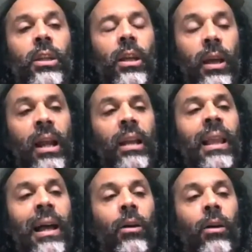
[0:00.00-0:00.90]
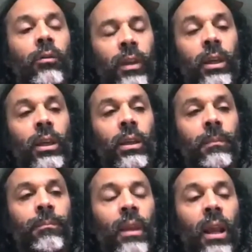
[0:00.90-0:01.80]
and allowed the
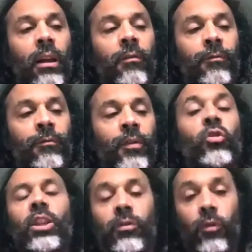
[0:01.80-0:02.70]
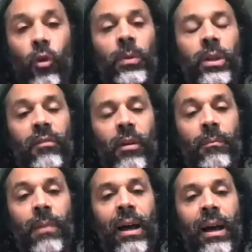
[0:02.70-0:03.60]
transformative
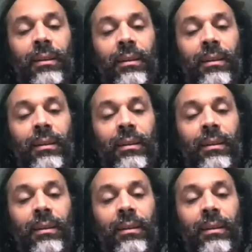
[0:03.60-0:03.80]
impact